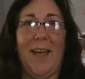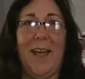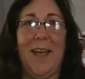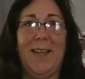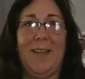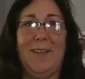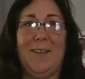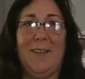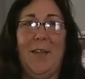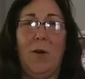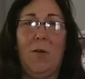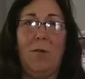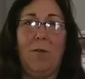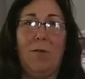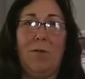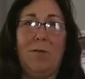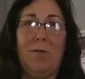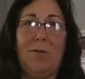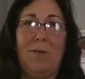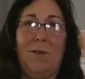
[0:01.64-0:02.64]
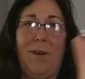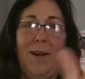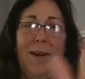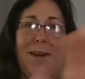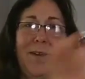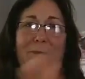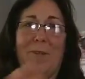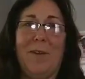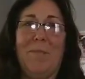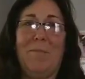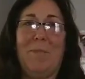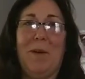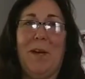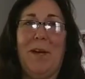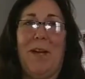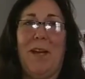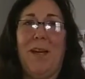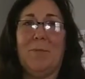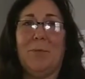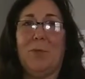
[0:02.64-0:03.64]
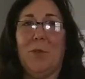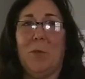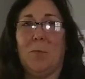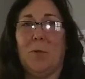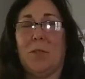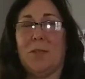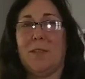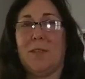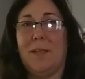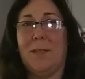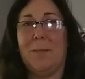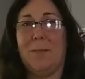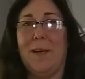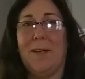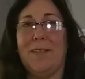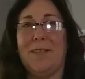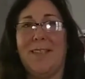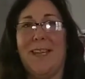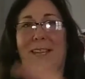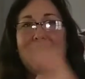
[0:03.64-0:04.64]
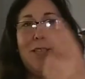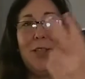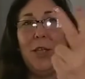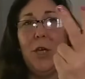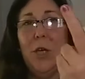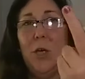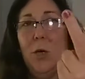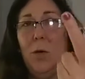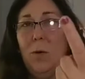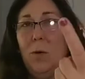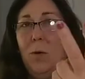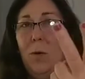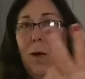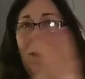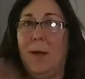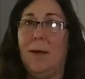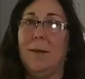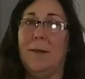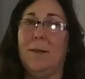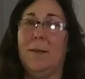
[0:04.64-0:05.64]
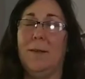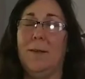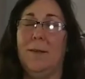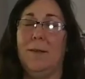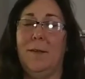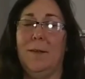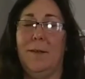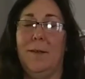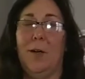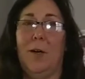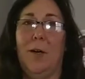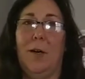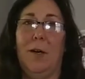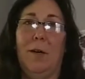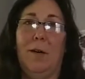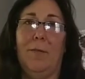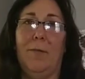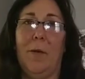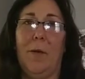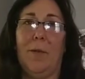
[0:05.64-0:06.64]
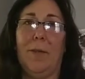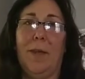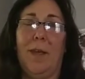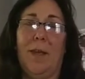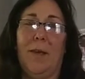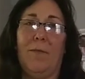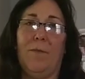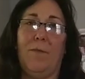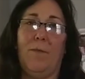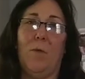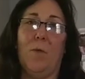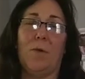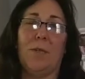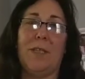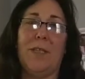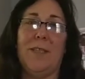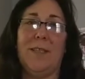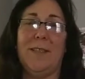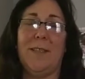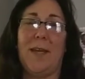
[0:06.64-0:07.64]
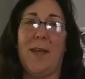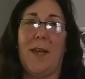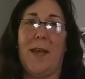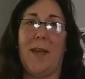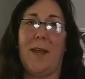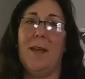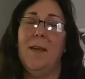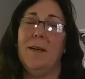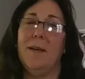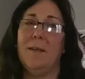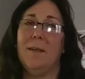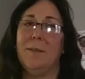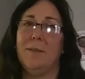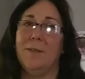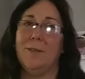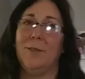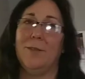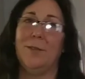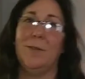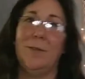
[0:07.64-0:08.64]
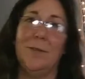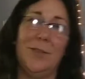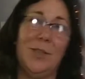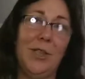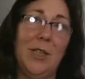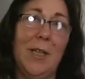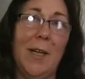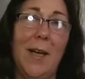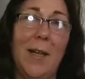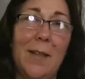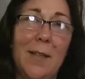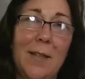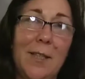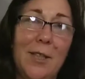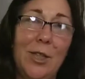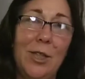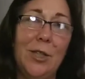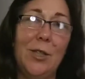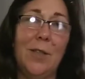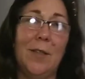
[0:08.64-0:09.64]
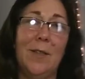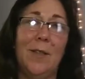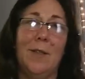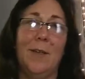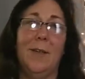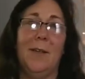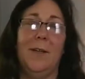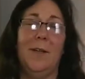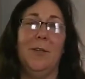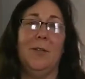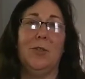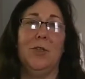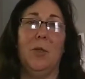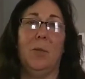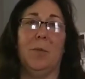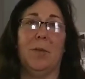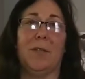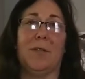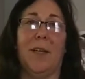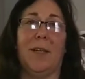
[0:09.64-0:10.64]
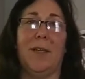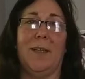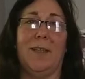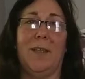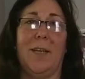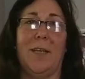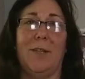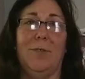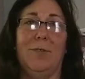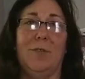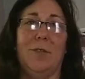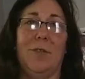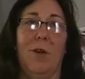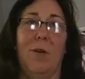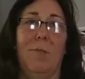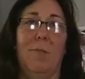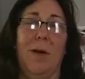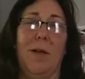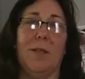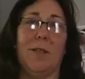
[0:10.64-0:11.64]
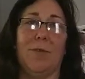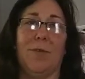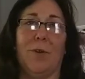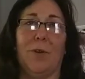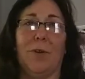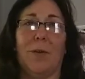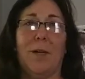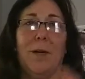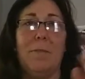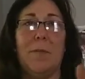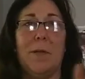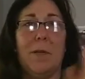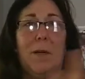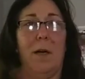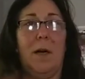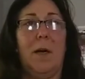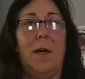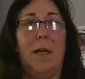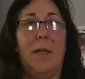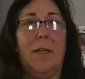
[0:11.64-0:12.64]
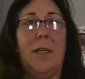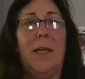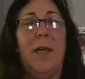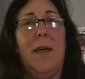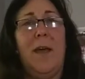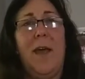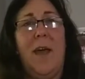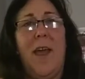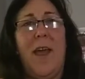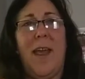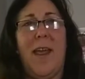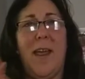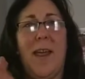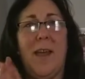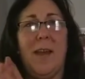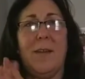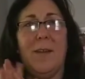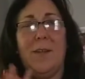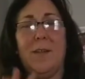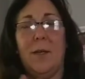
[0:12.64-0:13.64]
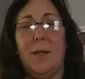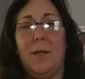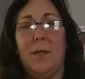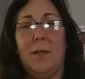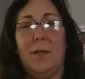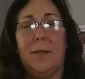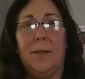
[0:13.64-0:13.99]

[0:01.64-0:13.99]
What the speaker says: Hello, everybody. I'm super excited about day 2 of the 14-day challenge. Super excited. Thank you so much for coming on. And,